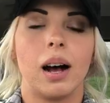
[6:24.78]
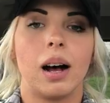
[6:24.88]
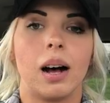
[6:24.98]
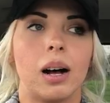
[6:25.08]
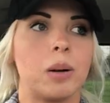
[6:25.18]

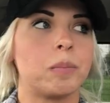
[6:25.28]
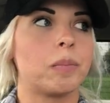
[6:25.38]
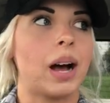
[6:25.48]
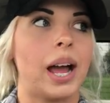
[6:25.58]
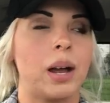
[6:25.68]

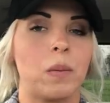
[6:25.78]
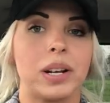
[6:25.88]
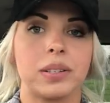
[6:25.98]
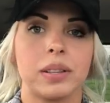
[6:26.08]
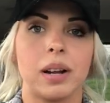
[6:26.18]
I
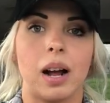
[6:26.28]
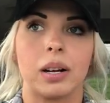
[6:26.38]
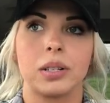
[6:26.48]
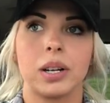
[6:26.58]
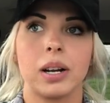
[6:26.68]
went to the
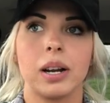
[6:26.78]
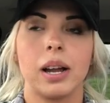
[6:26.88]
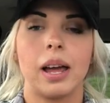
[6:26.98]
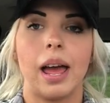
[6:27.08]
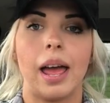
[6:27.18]
doctor,
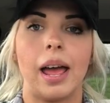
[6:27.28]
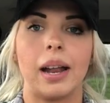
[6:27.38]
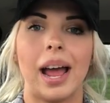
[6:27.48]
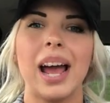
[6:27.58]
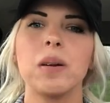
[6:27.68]

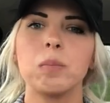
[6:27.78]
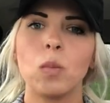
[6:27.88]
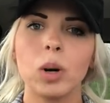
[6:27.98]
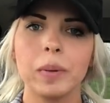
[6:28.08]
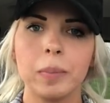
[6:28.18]
and I had
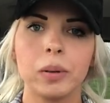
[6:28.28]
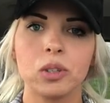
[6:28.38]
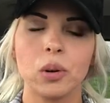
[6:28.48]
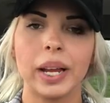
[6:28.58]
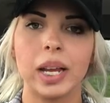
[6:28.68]
more people
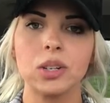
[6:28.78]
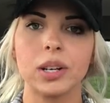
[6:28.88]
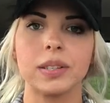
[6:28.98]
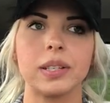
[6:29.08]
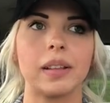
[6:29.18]
showing
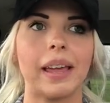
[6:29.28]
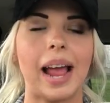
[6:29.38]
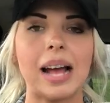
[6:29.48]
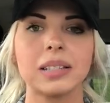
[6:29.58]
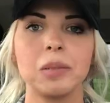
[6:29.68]
interest and like
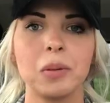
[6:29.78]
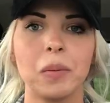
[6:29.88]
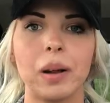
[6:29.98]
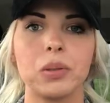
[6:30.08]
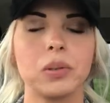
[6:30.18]
asking me
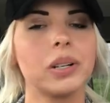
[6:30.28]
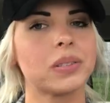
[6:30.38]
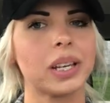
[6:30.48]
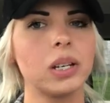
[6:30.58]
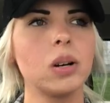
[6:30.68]
what I was doing. I was
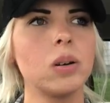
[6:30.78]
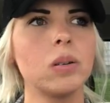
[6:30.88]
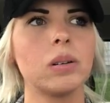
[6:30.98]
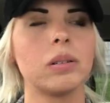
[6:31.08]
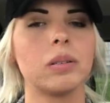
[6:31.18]
like,
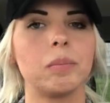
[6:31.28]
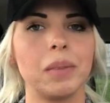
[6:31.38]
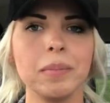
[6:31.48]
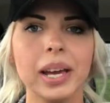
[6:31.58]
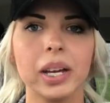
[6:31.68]

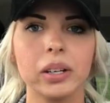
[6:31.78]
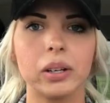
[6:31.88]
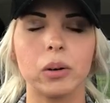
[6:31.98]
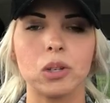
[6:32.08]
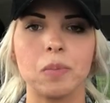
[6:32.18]
maybe I could
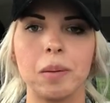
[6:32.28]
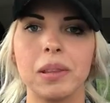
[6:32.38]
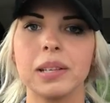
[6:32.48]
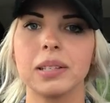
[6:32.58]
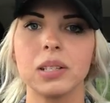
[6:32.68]
coach. Maybe
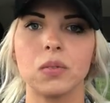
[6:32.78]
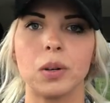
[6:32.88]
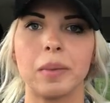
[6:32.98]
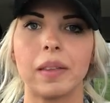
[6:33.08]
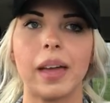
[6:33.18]
this is
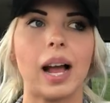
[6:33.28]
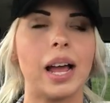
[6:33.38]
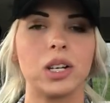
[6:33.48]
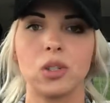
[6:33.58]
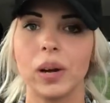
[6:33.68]
for me. Like, I
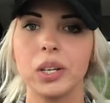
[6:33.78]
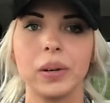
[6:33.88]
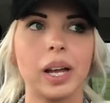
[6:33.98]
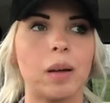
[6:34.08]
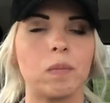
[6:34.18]
enjoy
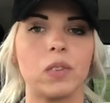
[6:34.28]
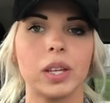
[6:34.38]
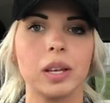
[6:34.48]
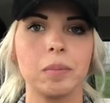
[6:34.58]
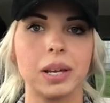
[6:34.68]
doing it. I'm
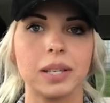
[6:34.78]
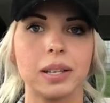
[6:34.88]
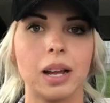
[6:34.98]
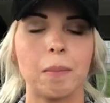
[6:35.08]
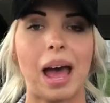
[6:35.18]
feeling
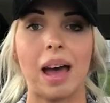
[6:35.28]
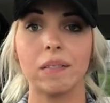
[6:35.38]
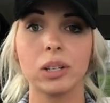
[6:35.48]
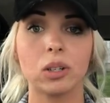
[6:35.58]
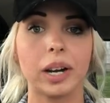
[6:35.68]
amazing. I'm
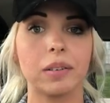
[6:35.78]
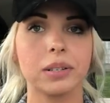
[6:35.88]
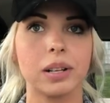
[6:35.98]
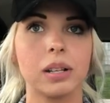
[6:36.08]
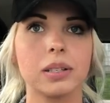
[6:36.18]
having great
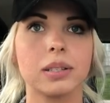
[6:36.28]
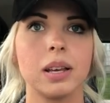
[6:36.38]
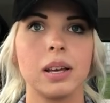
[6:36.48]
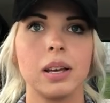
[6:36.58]
results.